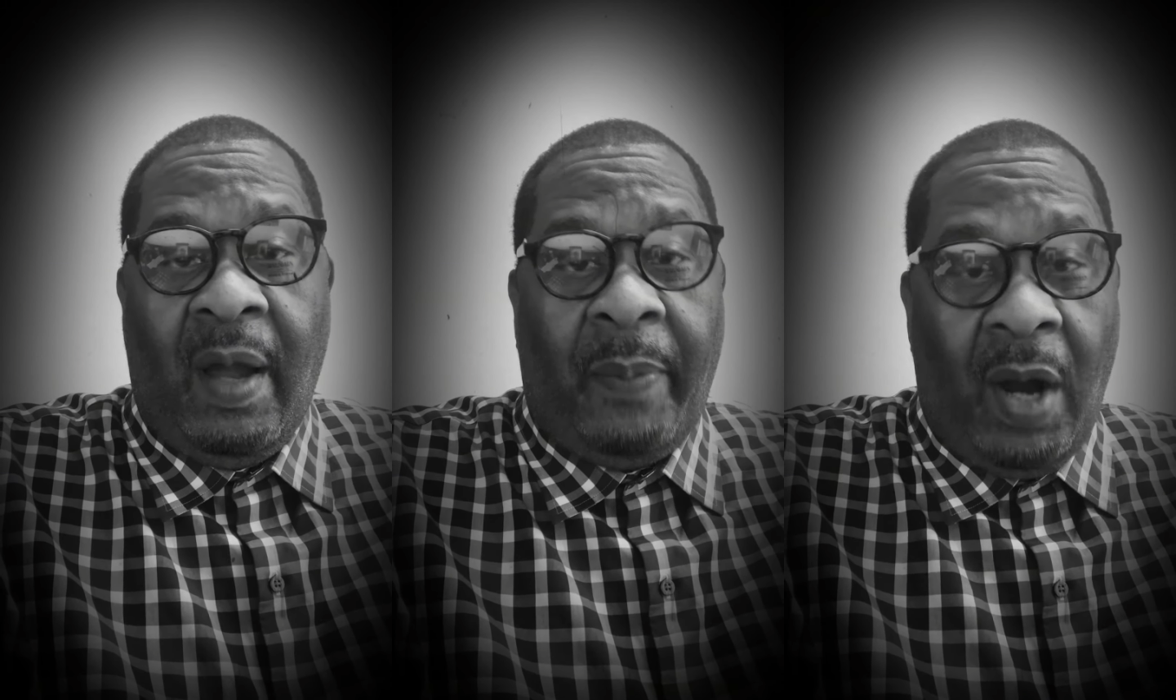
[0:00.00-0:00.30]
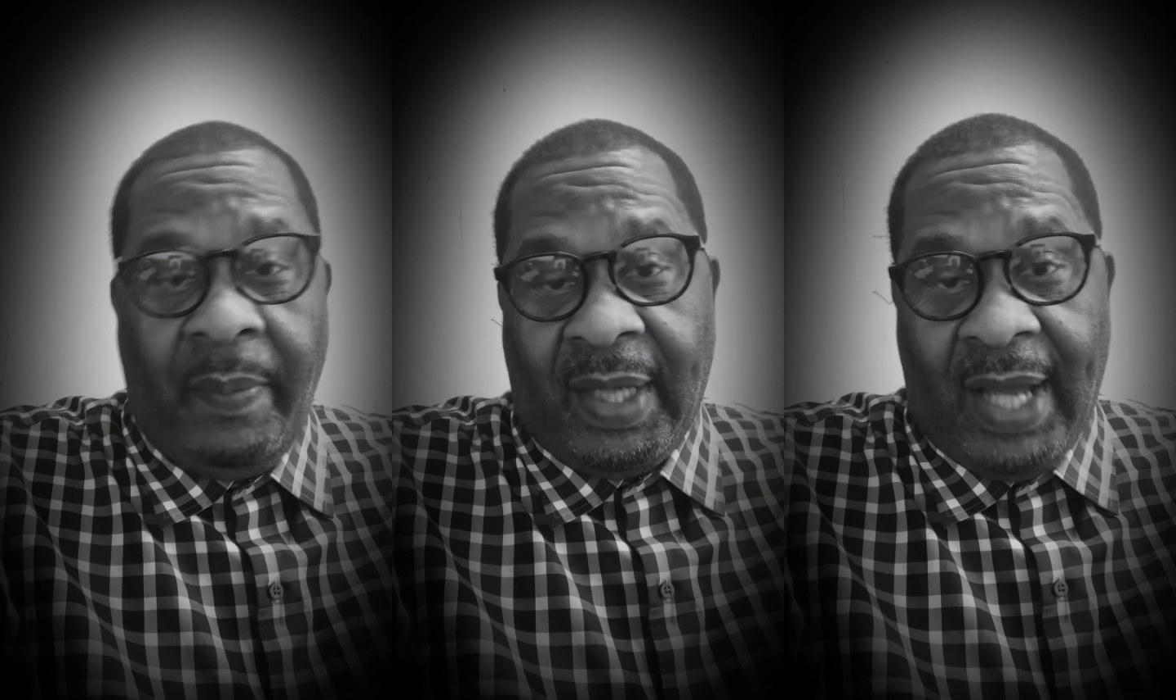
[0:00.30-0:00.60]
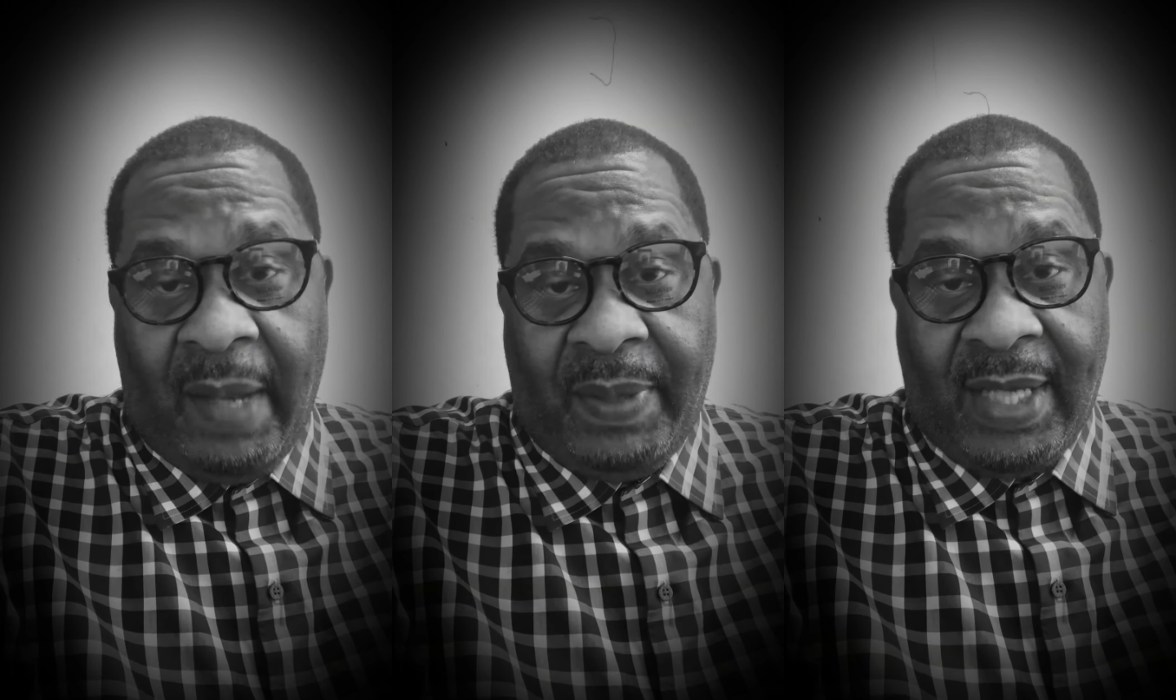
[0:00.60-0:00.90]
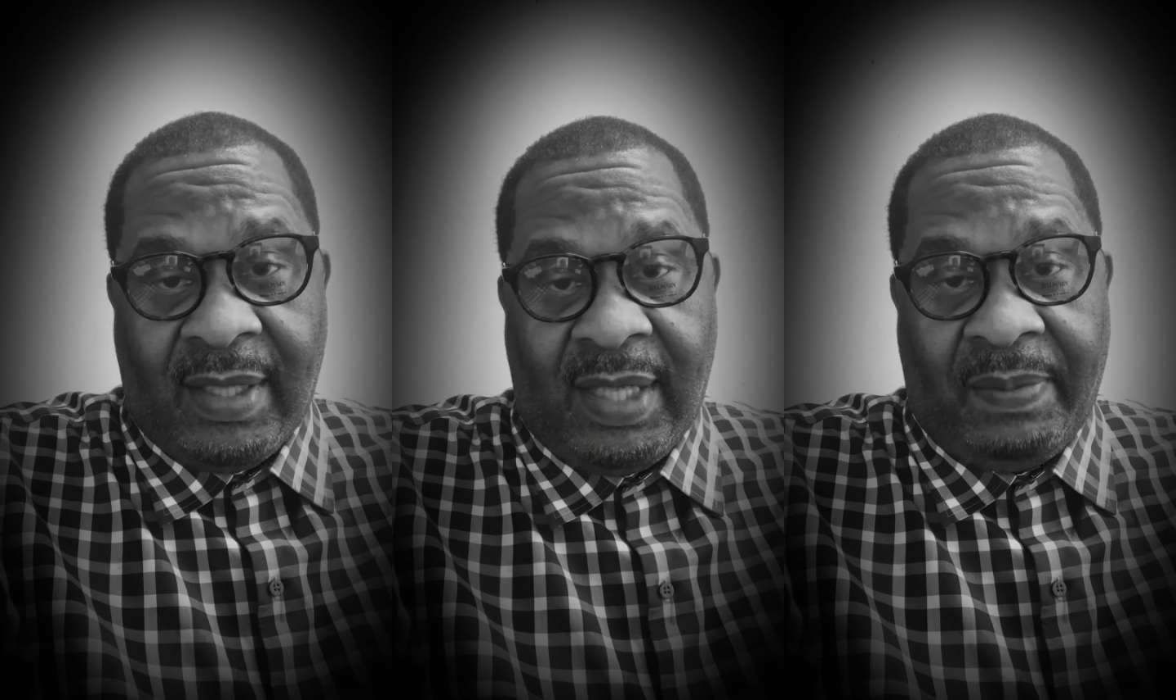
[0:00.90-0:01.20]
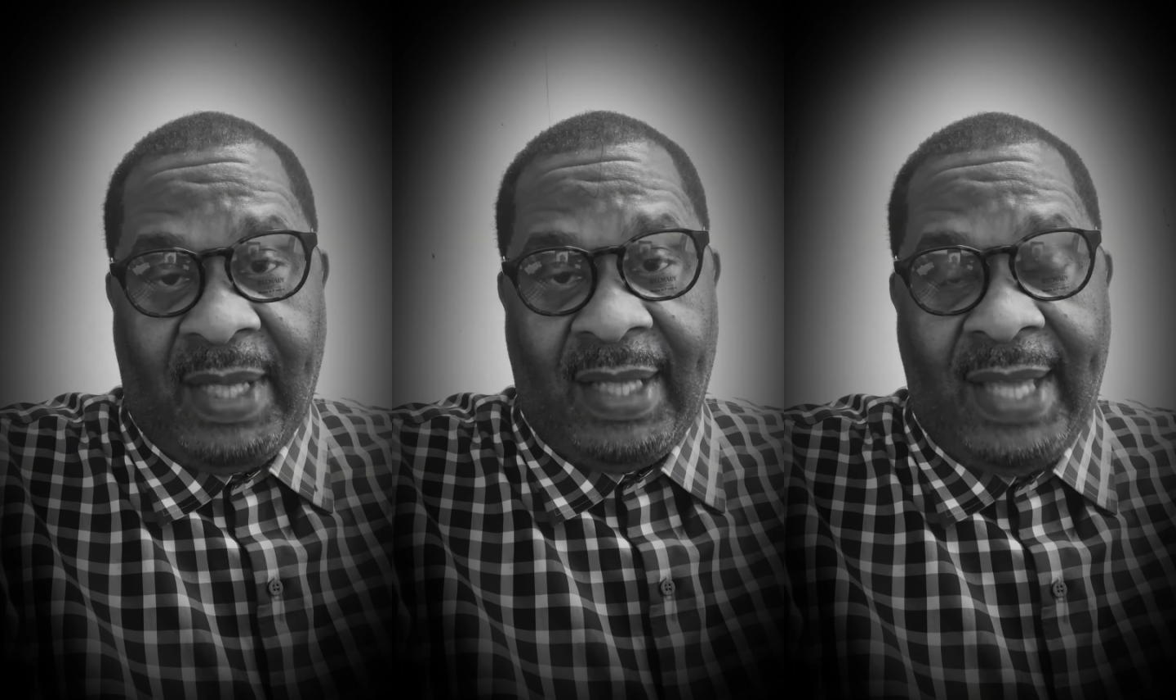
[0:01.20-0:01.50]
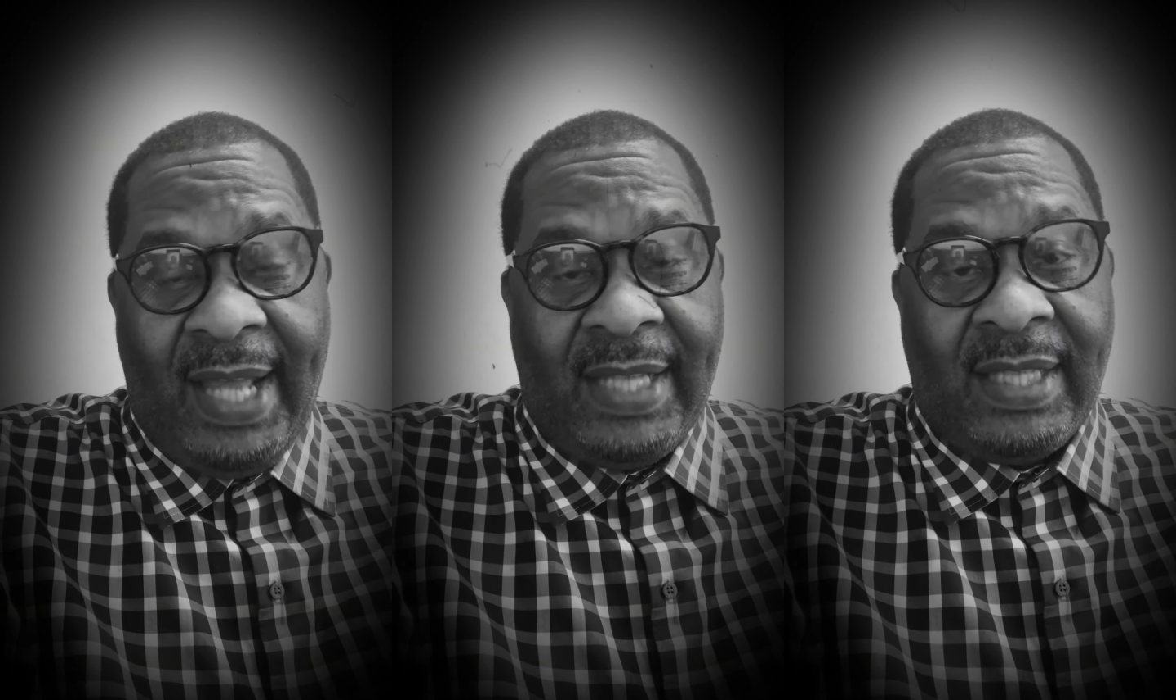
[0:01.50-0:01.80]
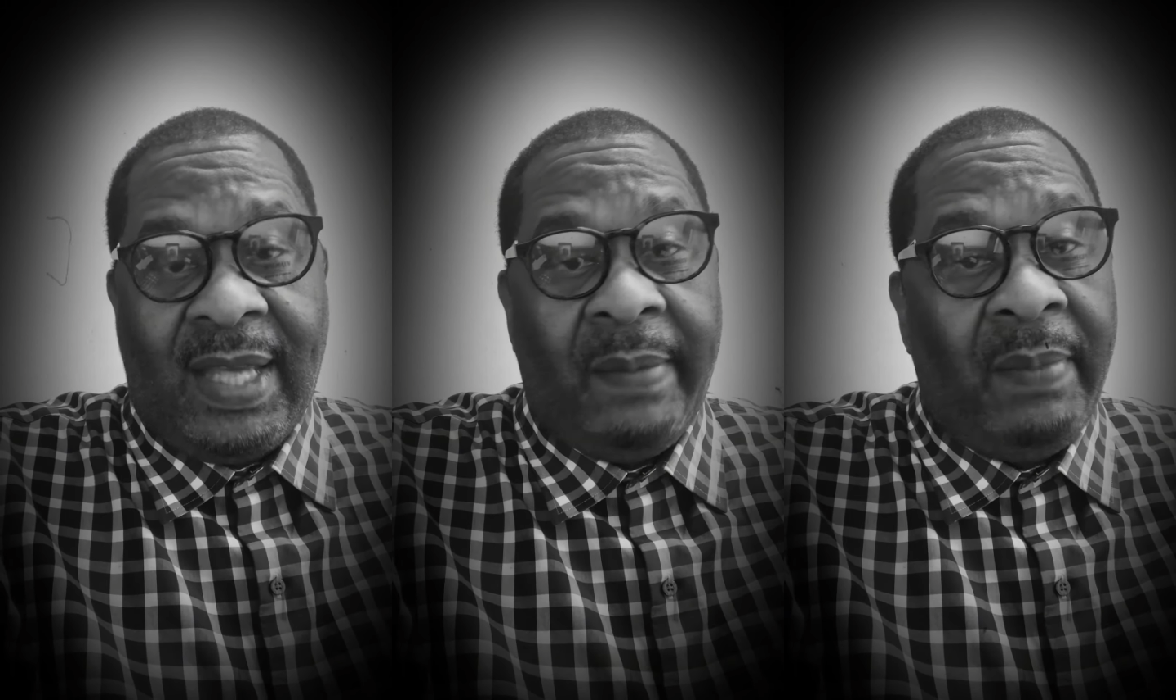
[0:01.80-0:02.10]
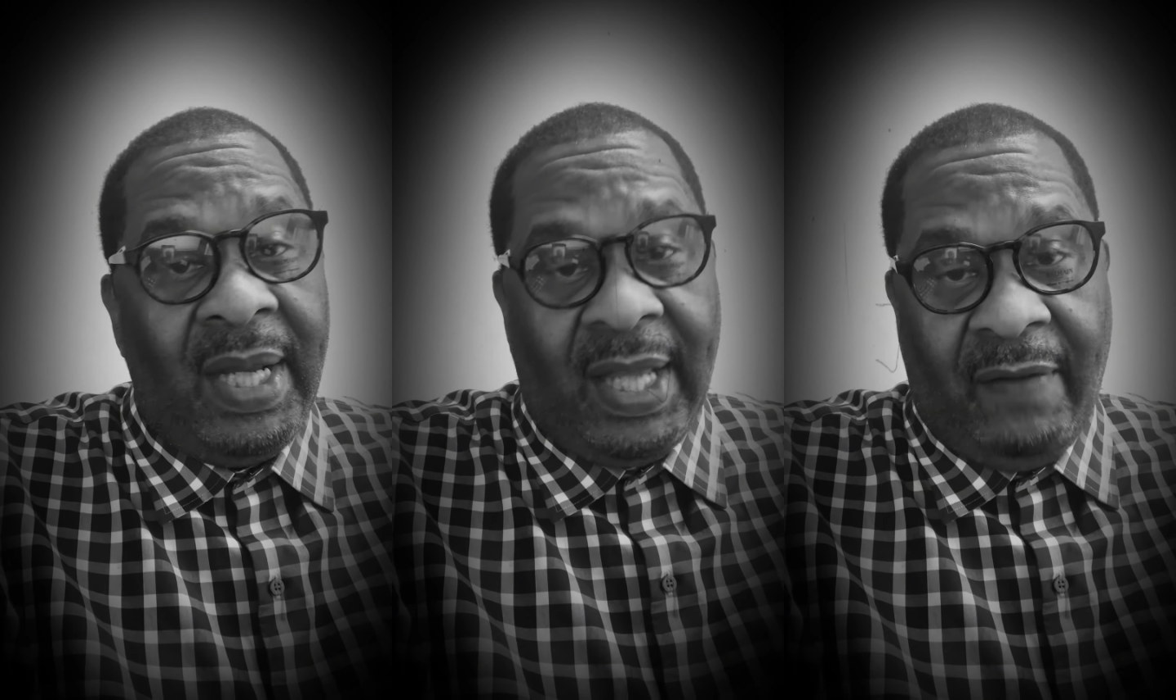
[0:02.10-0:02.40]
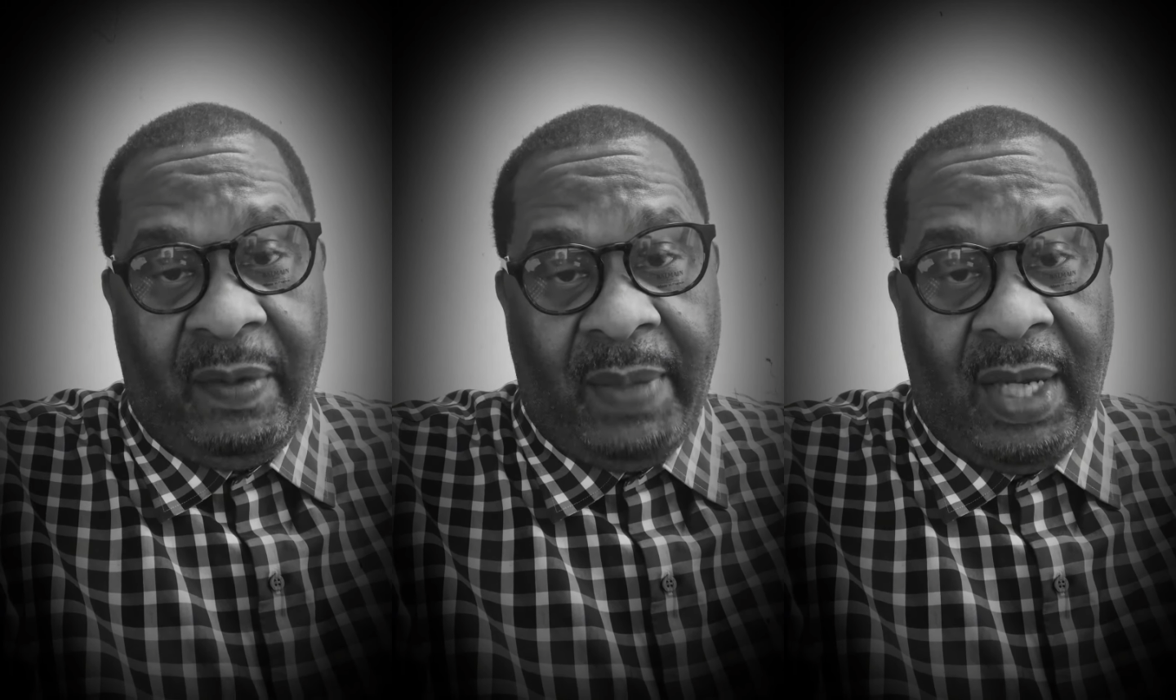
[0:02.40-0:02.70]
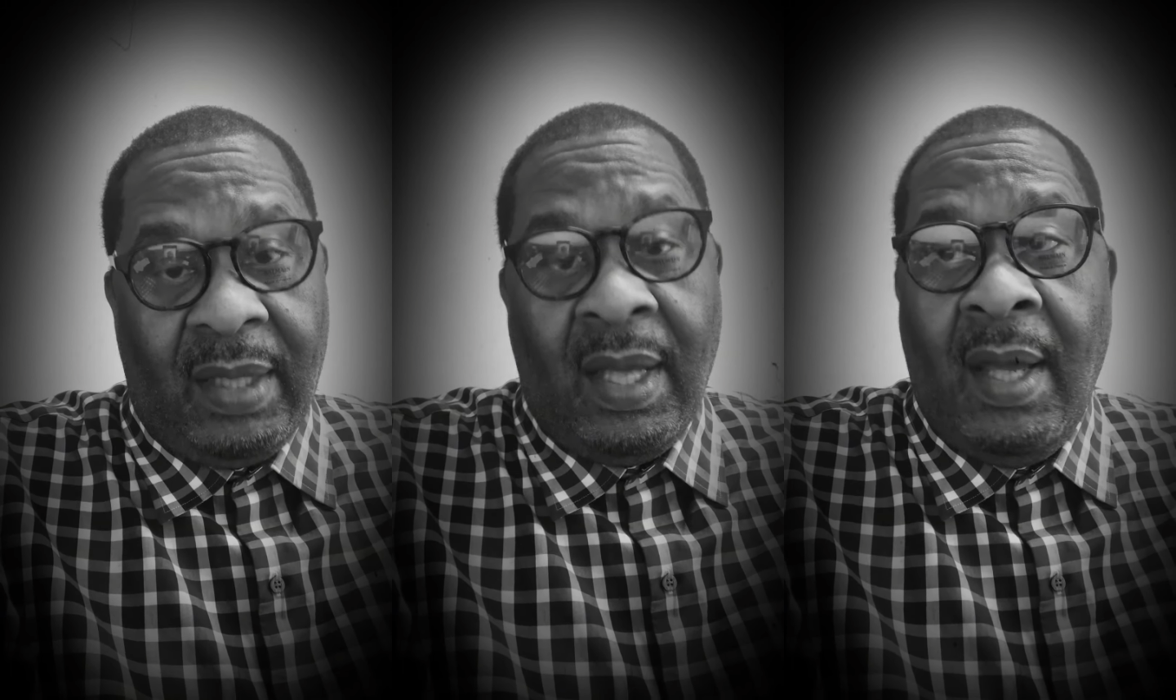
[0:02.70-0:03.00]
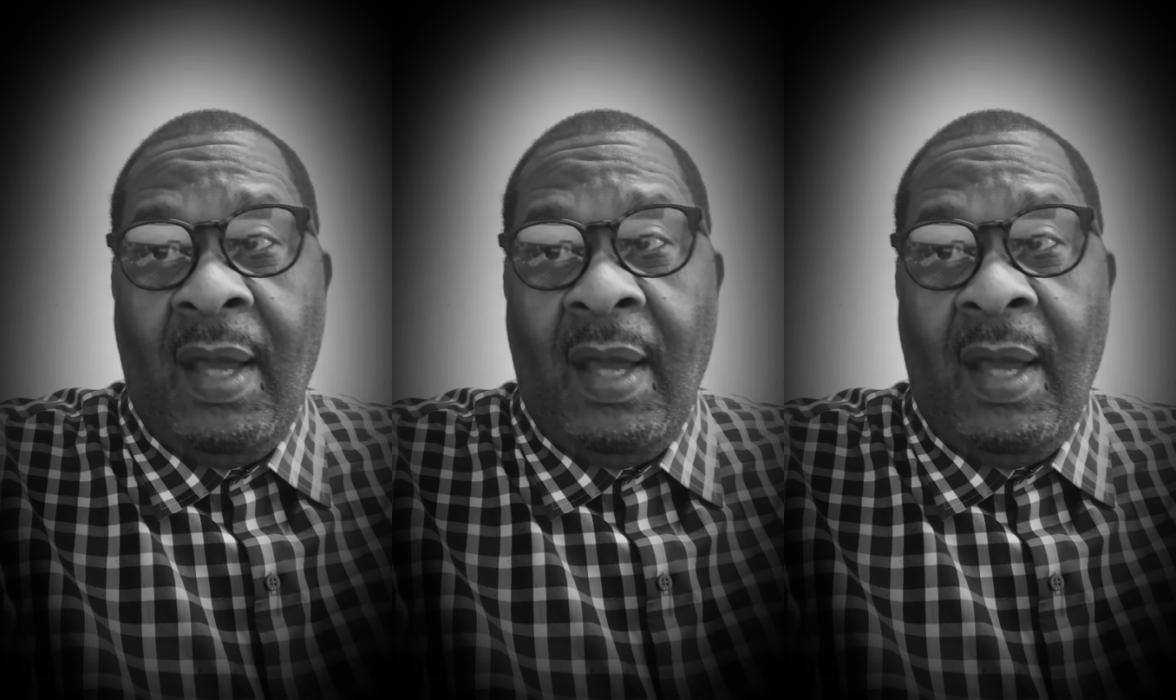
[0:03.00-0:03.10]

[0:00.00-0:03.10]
apartment complex or something like that and just getting money every month.